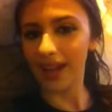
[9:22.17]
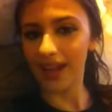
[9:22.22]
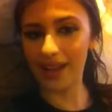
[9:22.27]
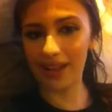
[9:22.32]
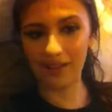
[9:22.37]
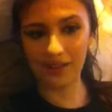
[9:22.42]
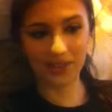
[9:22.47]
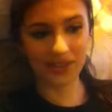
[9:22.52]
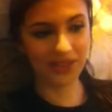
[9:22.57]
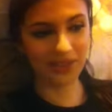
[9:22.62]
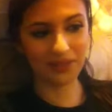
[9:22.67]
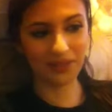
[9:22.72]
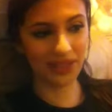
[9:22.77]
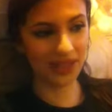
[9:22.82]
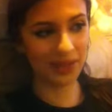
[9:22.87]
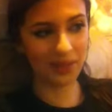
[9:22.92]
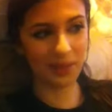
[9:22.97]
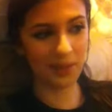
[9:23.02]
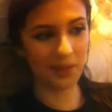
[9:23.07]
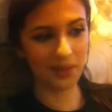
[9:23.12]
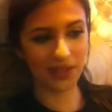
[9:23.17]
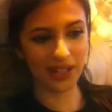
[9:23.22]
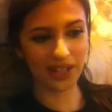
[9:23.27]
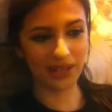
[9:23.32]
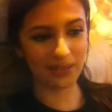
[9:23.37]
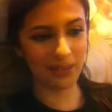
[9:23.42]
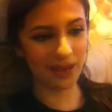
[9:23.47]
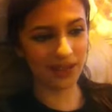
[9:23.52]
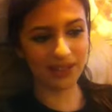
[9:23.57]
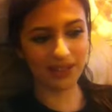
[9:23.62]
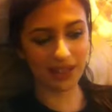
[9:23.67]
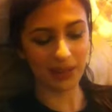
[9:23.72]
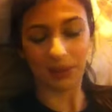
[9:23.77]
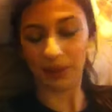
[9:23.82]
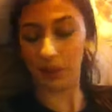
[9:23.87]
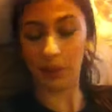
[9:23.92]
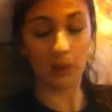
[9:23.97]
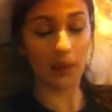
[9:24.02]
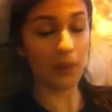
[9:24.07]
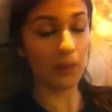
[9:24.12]
And it was just funny, like, we weren't expecting that,
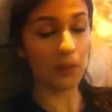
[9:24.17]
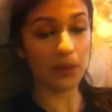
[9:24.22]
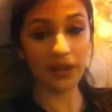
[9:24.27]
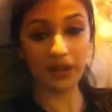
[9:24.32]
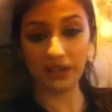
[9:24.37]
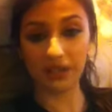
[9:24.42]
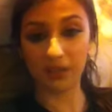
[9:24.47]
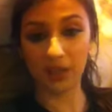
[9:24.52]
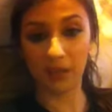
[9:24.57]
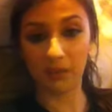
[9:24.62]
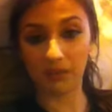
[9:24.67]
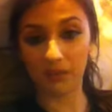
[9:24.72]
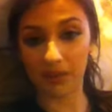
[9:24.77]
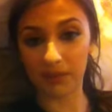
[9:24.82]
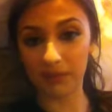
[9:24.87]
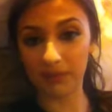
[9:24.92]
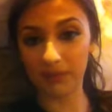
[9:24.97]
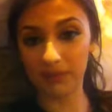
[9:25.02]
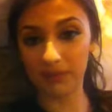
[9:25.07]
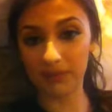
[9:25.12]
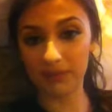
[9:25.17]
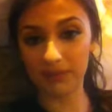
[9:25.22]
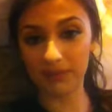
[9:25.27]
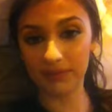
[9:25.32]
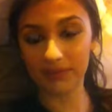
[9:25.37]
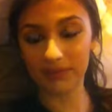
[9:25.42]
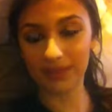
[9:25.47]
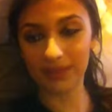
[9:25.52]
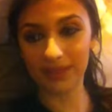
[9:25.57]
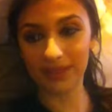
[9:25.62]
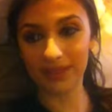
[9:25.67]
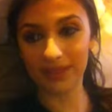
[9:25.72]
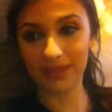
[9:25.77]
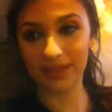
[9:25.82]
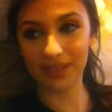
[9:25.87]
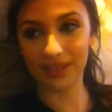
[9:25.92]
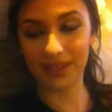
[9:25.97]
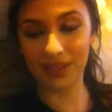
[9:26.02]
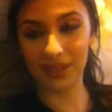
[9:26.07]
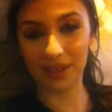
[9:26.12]
like, what way did this come from?
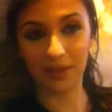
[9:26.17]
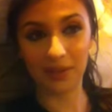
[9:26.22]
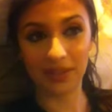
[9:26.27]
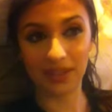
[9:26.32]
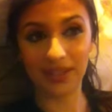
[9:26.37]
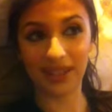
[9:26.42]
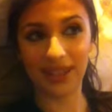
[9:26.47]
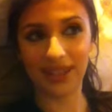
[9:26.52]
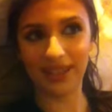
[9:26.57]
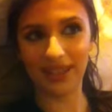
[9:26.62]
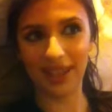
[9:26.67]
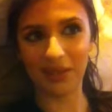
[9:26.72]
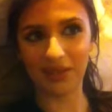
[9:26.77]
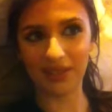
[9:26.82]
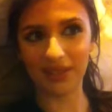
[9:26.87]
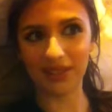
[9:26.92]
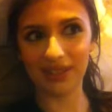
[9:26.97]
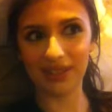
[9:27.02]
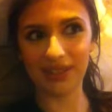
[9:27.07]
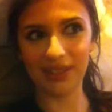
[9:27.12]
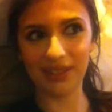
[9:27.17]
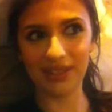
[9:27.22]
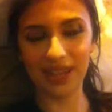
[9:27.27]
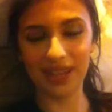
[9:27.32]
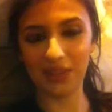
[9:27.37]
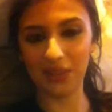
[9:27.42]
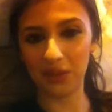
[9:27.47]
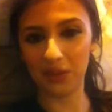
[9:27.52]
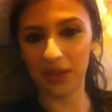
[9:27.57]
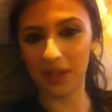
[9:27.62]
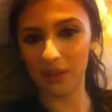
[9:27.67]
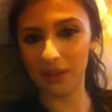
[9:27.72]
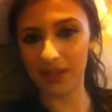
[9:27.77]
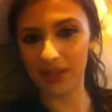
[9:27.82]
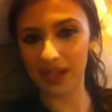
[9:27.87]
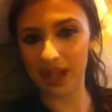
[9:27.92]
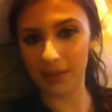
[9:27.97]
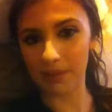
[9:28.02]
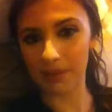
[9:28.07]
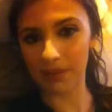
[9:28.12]
So, it was a late night, it was like 10:30 when
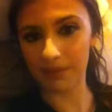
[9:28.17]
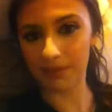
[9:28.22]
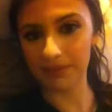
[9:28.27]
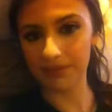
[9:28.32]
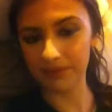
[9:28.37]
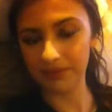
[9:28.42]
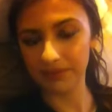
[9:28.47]
this happened.